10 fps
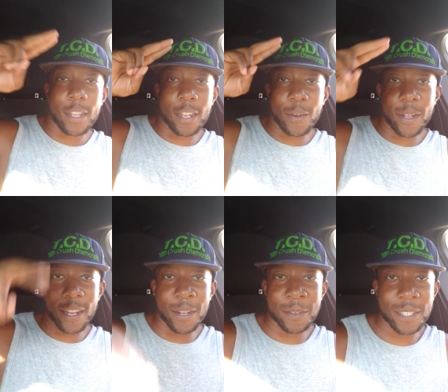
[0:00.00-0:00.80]
Hello,
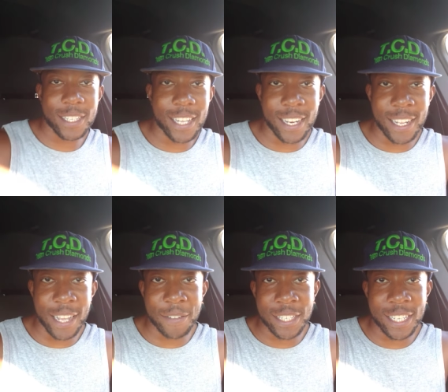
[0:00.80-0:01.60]
hello. It's
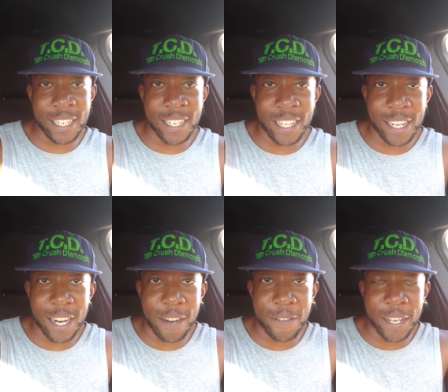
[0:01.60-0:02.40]
Kenny Evans here, another
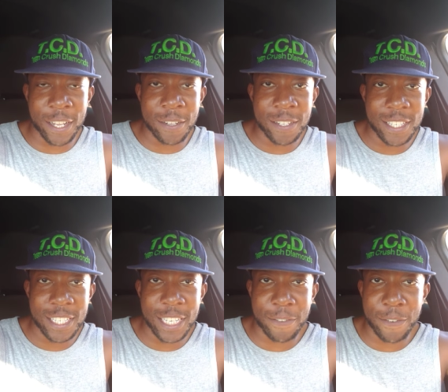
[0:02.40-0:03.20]
car video.
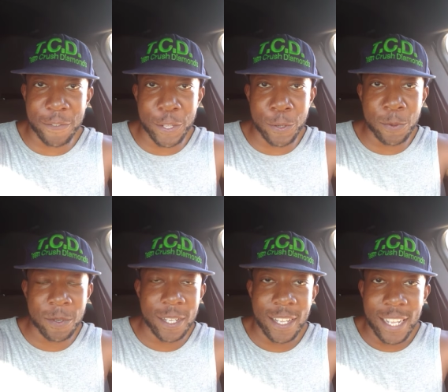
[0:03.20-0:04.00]
It's a different view.
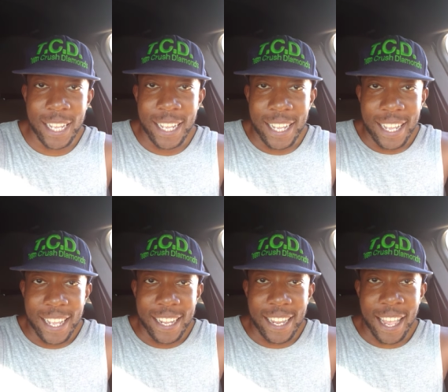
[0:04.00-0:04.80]

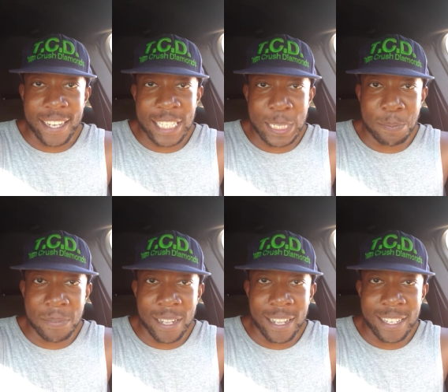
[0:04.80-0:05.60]
Got
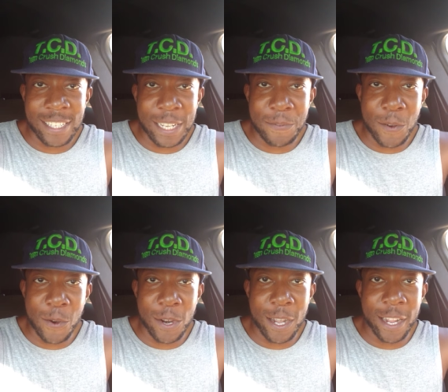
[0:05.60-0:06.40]
some uh, stuff
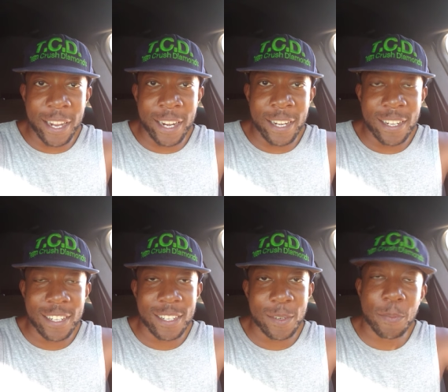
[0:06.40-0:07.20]
going on here,
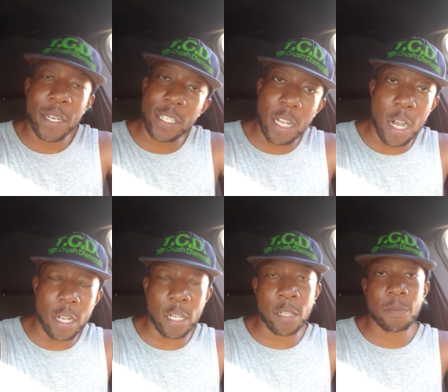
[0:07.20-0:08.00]
but it's
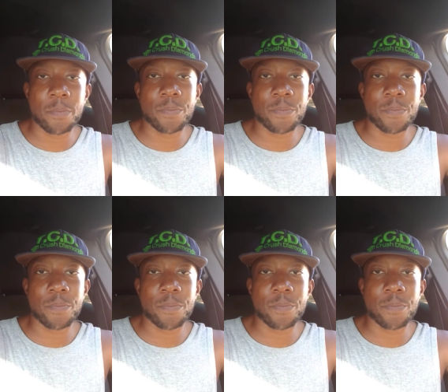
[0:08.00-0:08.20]
all good.